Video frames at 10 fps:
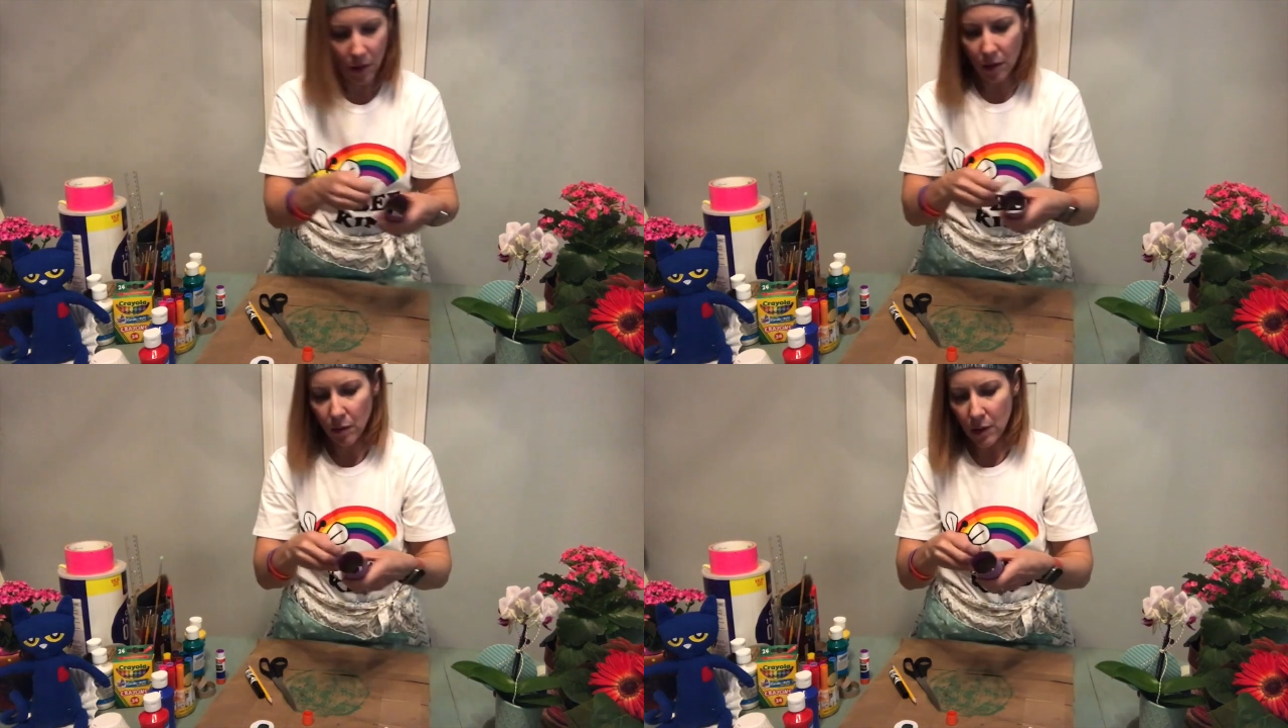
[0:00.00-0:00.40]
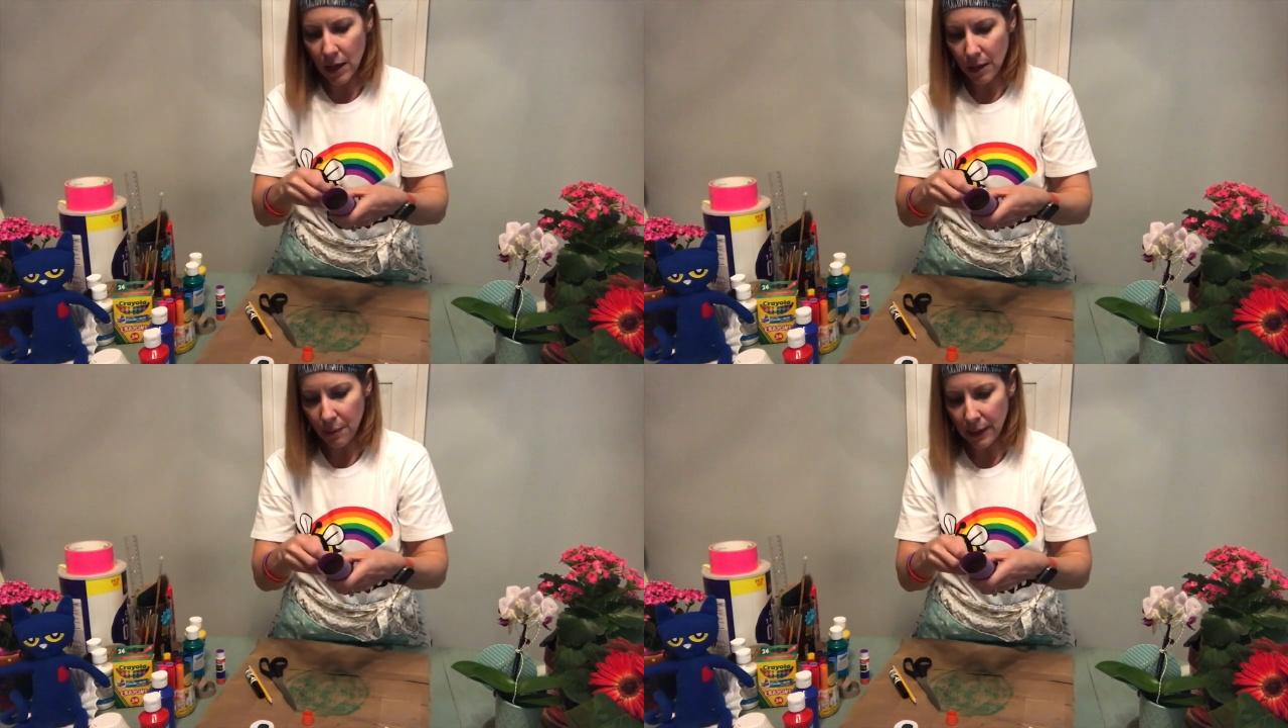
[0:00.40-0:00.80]
glue
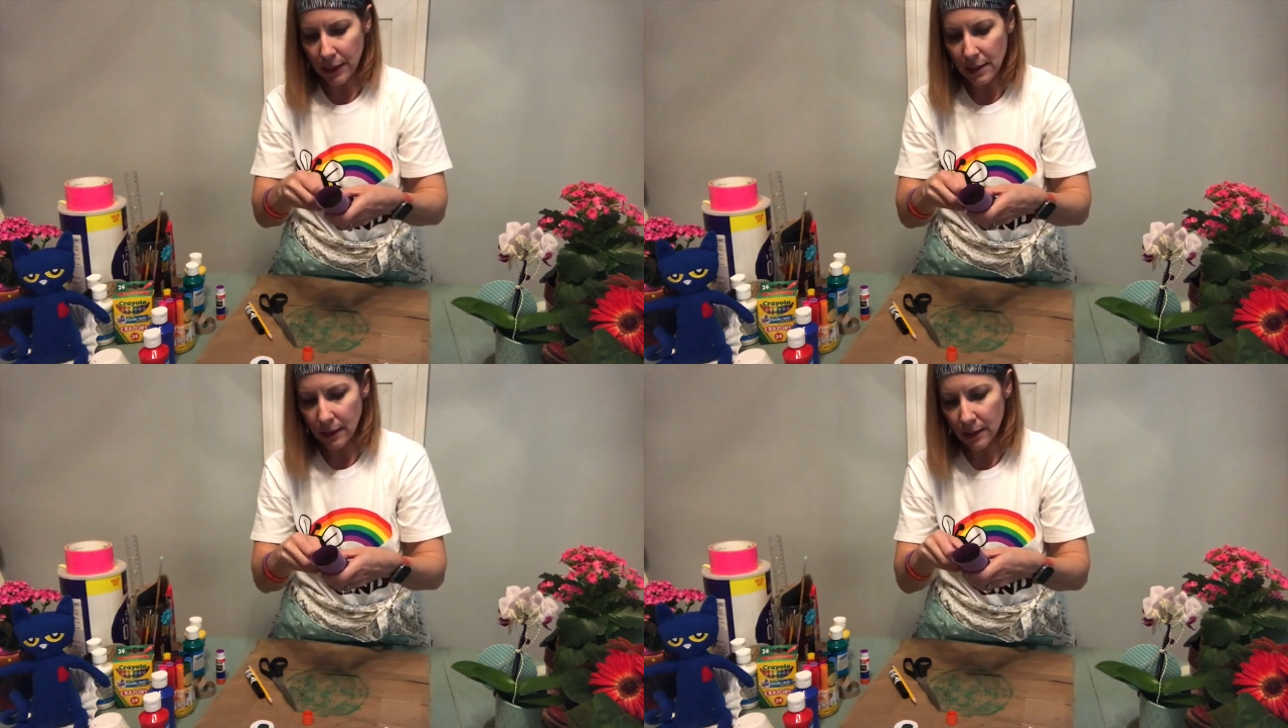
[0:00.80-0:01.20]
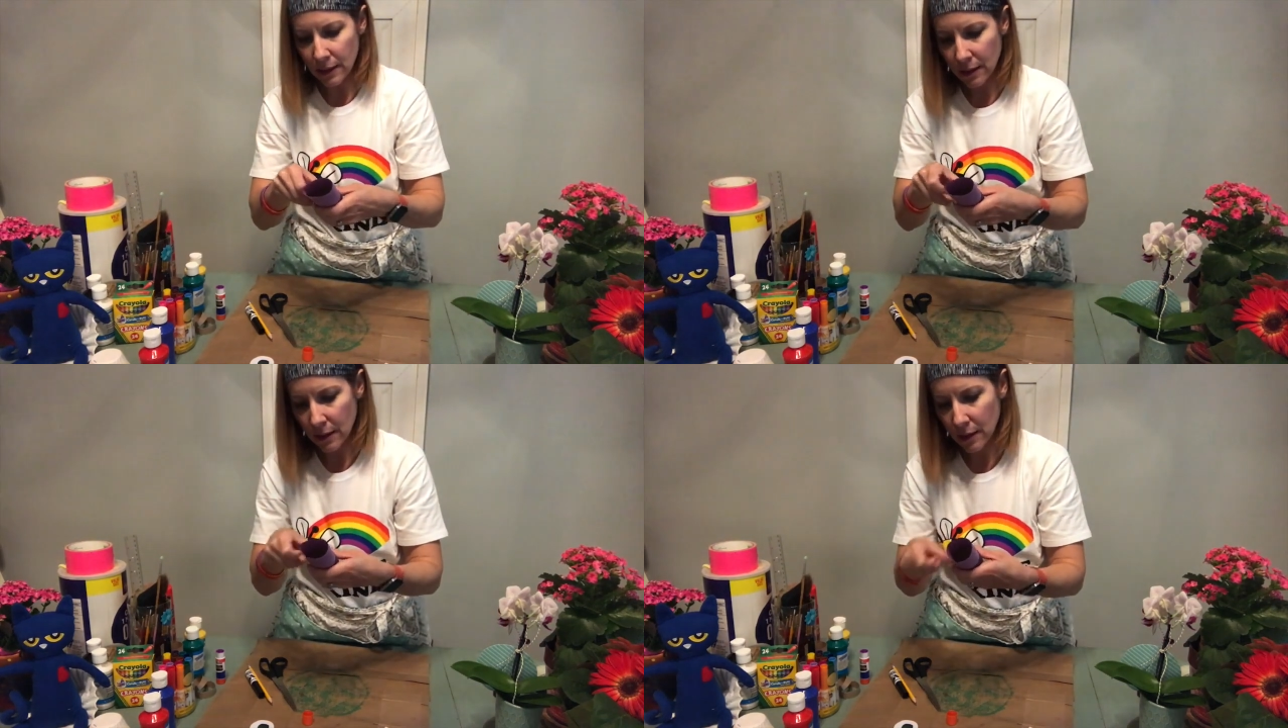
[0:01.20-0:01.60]
that in place.
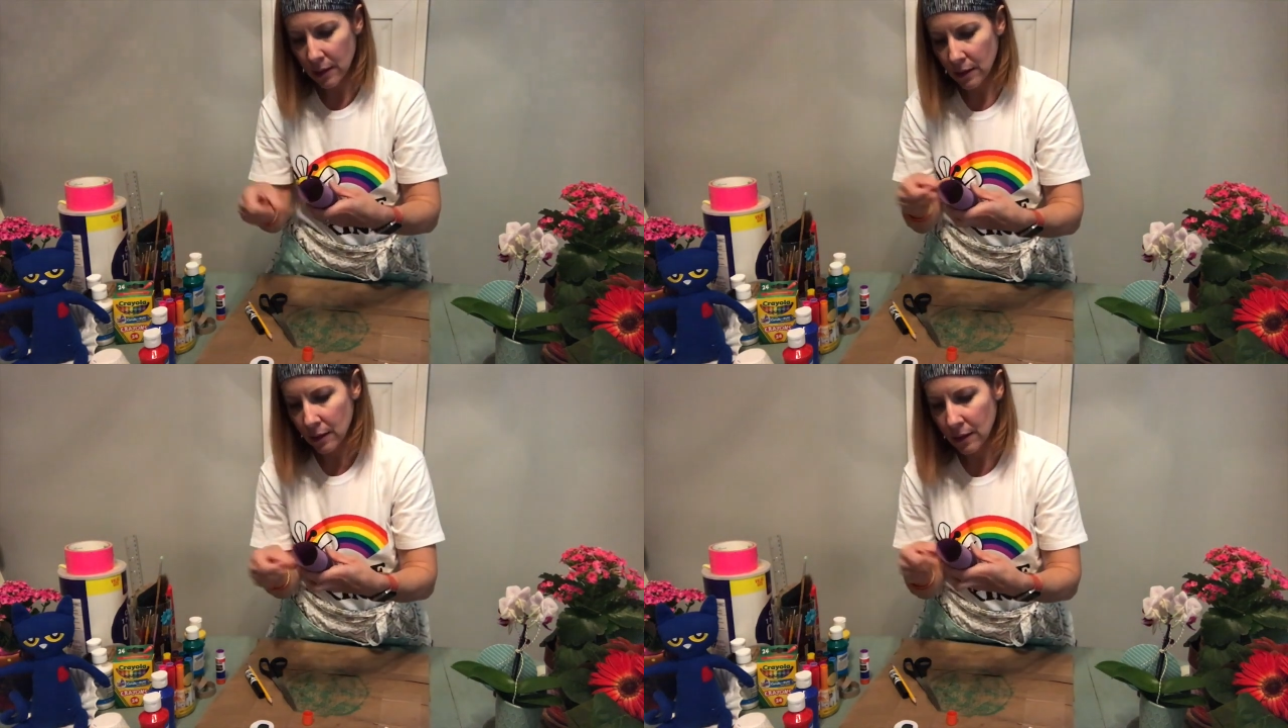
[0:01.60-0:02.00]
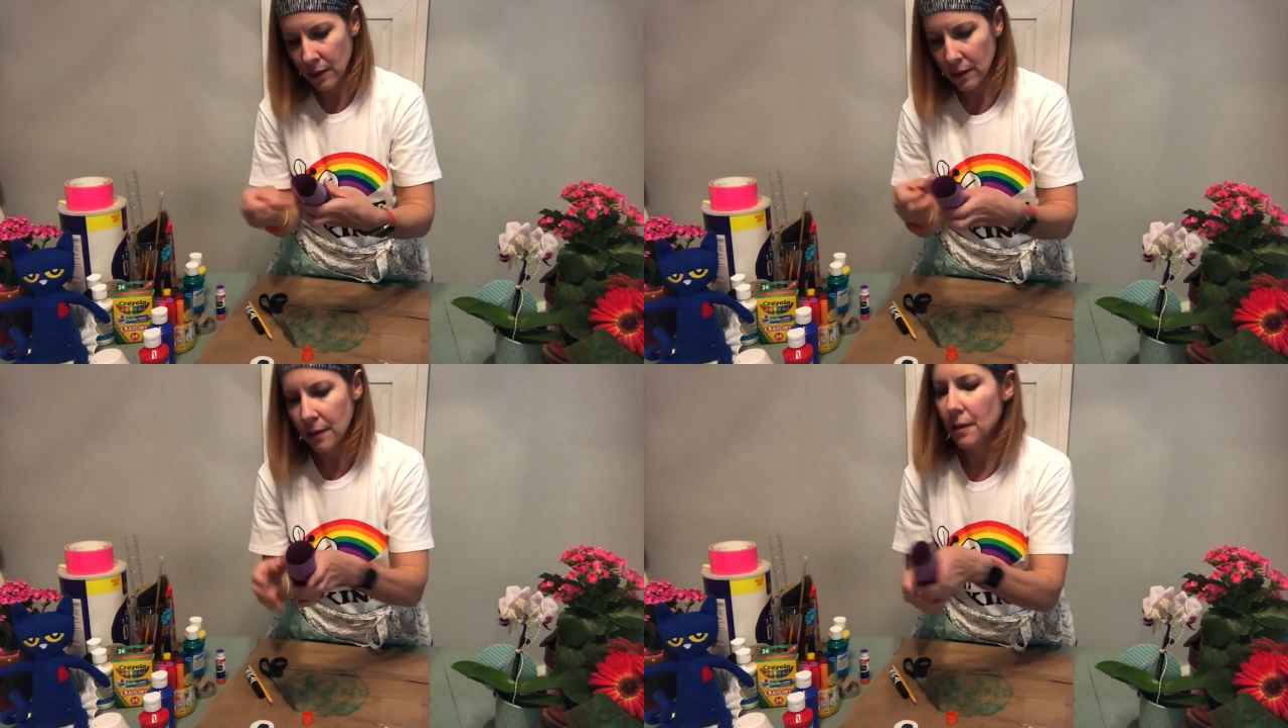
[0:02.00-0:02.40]

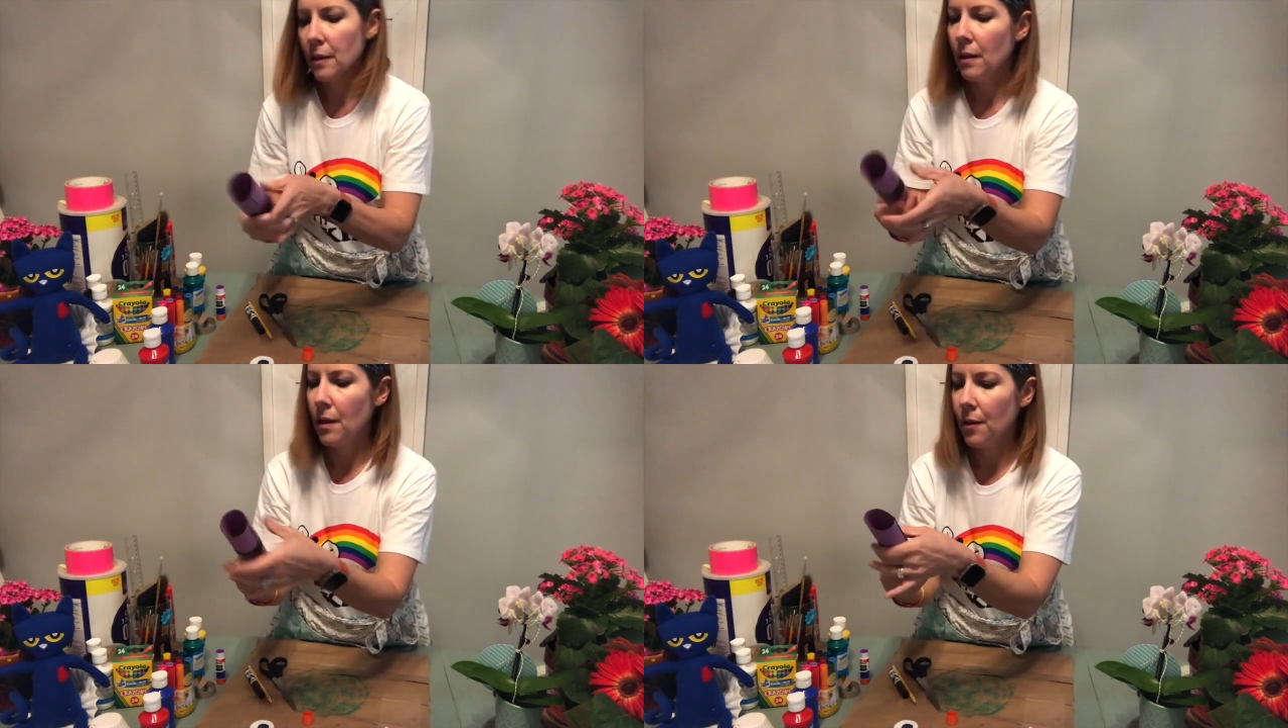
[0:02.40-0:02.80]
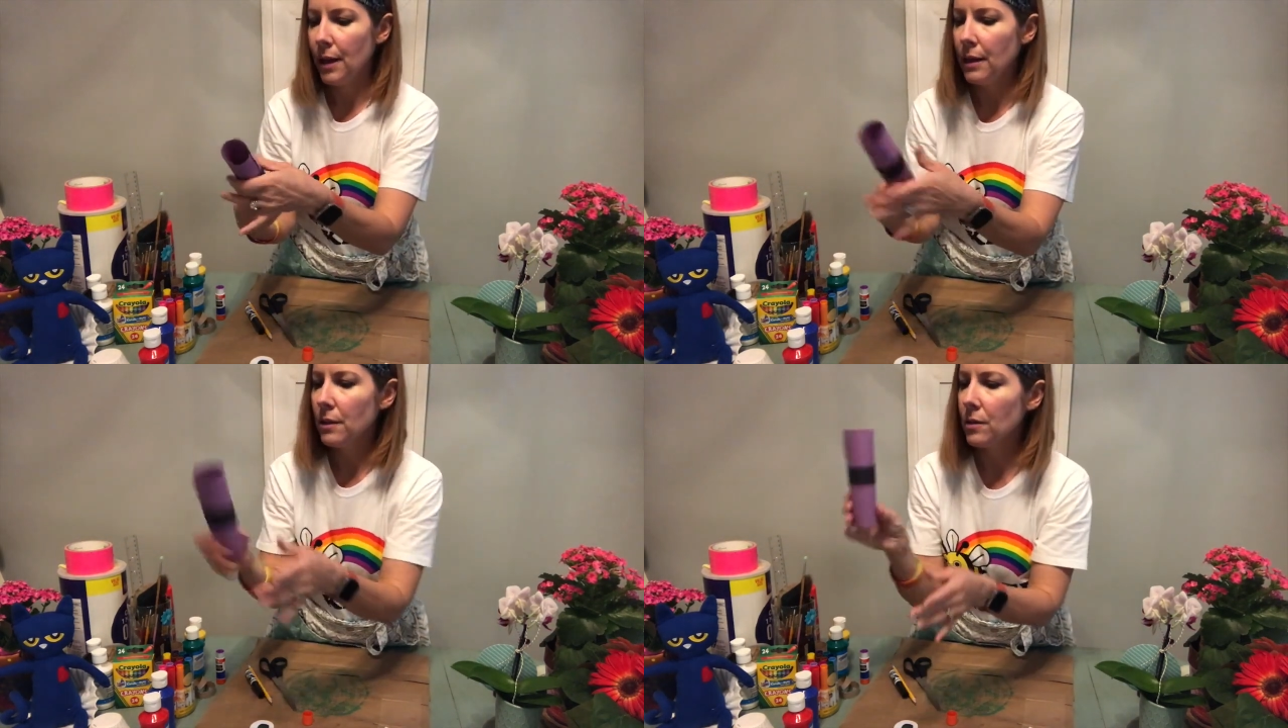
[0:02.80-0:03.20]
All
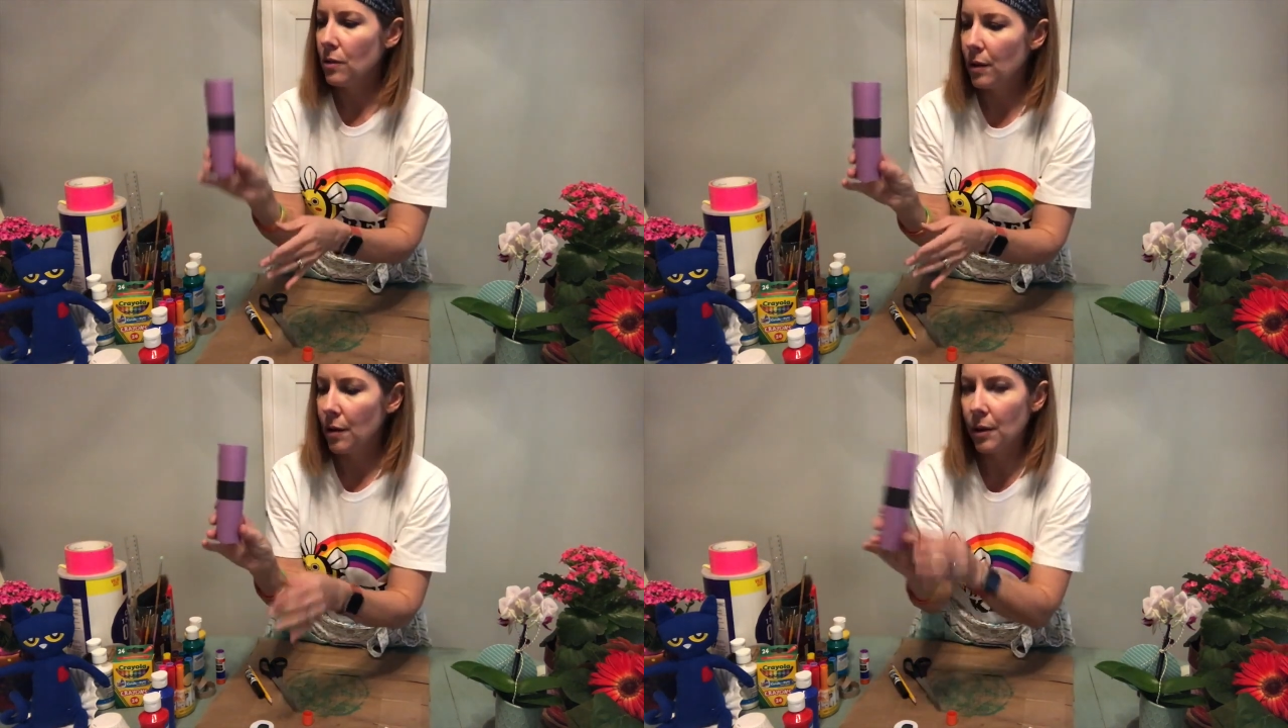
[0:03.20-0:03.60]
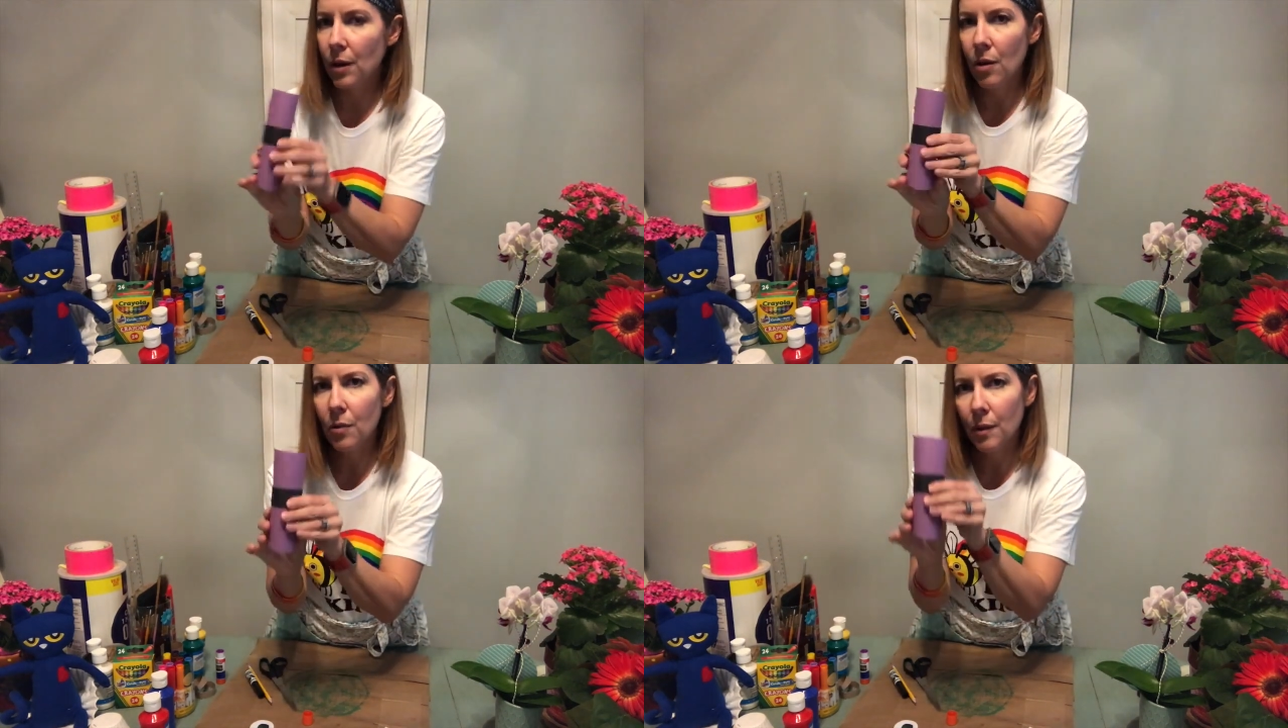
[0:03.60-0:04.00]
right, so there we go.